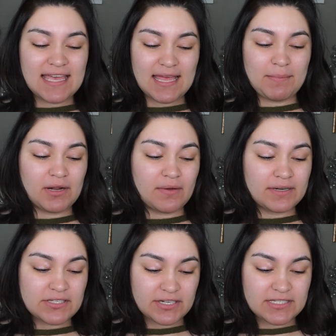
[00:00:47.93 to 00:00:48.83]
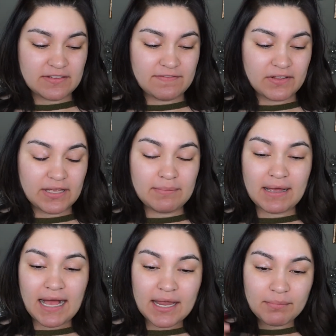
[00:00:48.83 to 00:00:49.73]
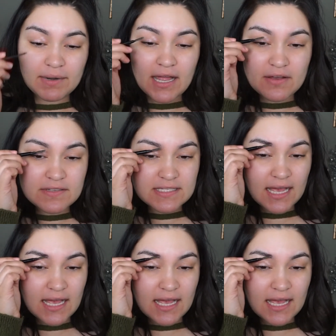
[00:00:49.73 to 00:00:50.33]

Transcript: and I'm gonna go ahead and start to fill in my eyebrows,